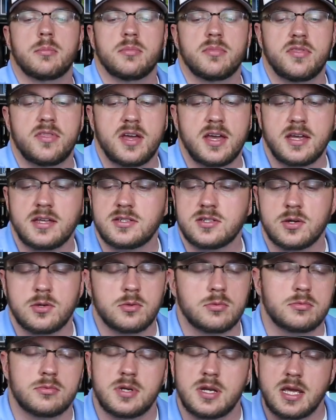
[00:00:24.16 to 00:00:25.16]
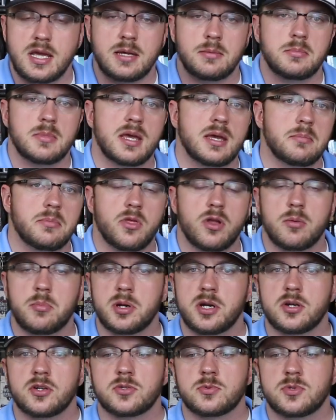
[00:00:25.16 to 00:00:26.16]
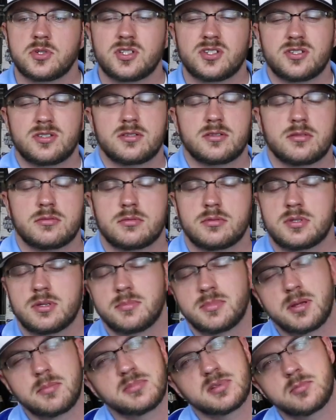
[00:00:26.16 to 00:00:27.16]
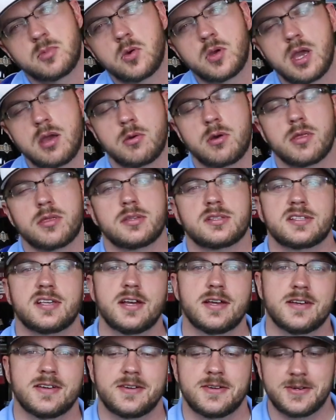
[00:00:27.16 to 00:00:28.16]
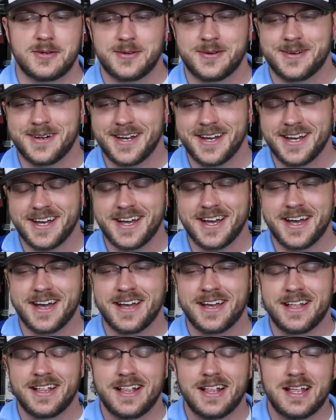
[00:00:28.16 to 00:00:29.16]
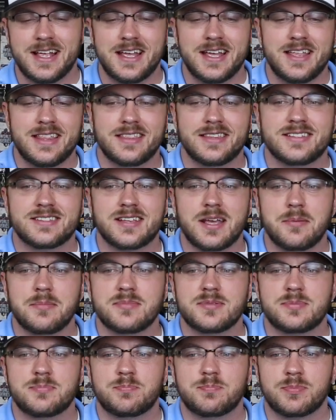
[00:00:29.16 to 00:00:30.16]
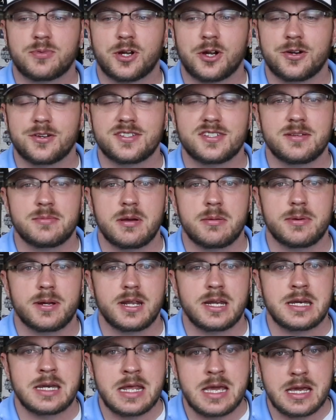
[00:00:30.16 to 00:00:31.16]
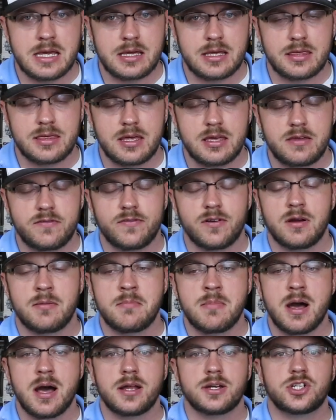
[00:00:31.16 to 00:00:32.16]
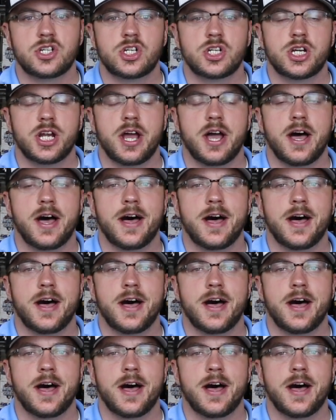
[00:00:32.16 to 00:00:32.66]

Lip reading: They don't name their beers, which sometimes I'm okay with. So this comes courtesy of my buddy Nick. Thank you very much.